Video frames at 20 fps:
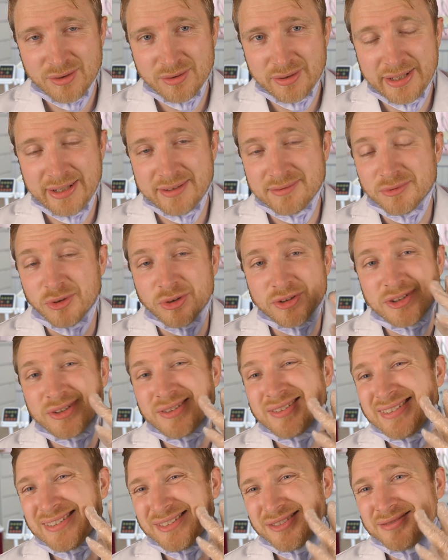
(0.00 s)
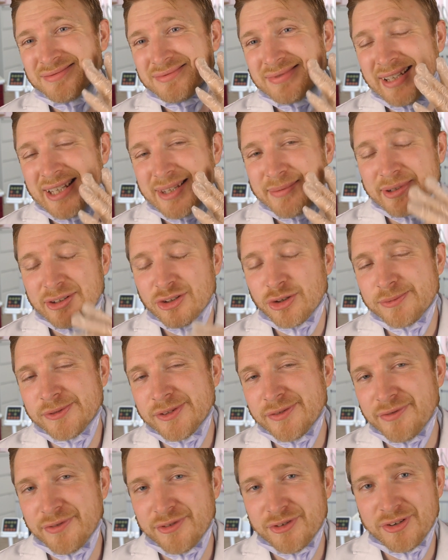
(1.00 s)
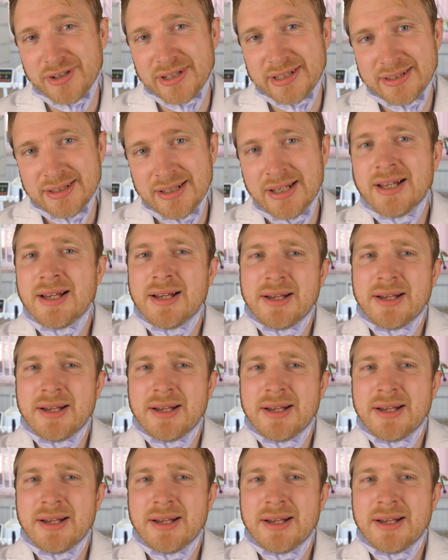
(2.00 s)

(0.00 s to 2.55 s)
Okay? Or you can get them in groups of 3.